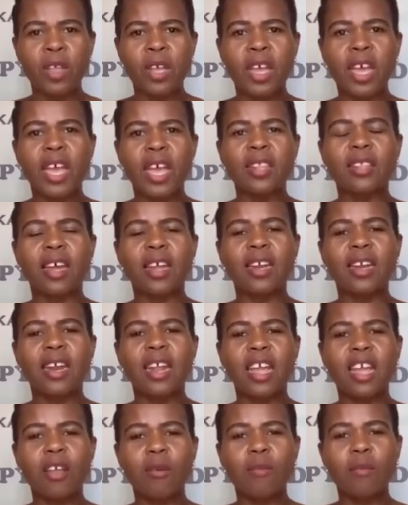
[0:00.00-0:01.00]
in the
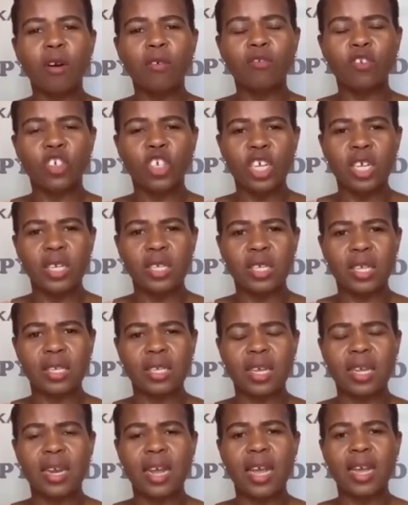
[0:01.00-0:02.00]
name of Jesus
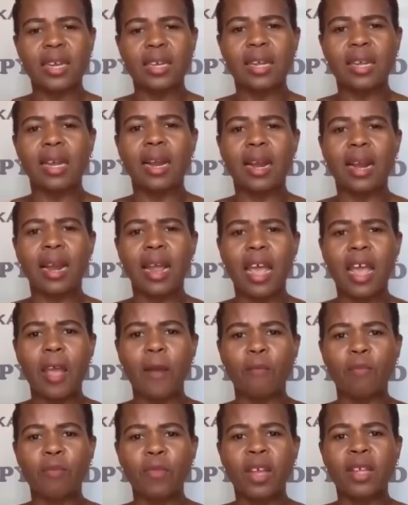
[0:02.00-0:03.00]
and I
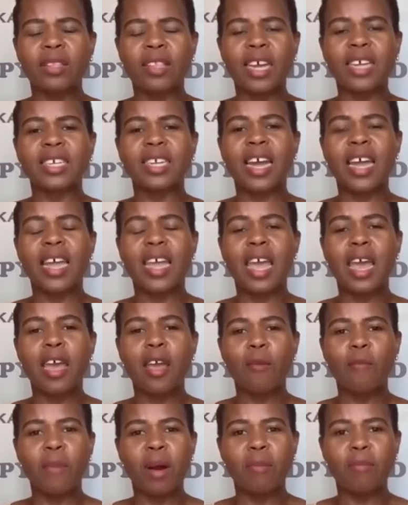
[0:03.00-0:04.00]
declare that I
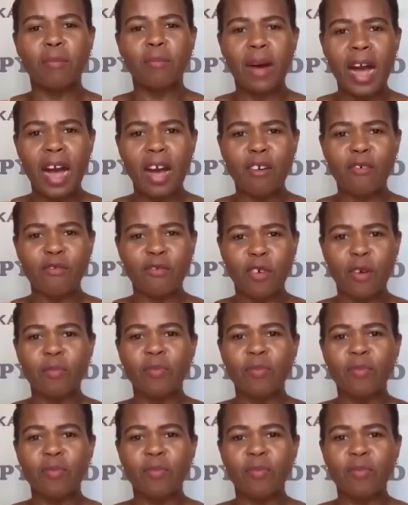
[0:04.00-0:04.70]
am above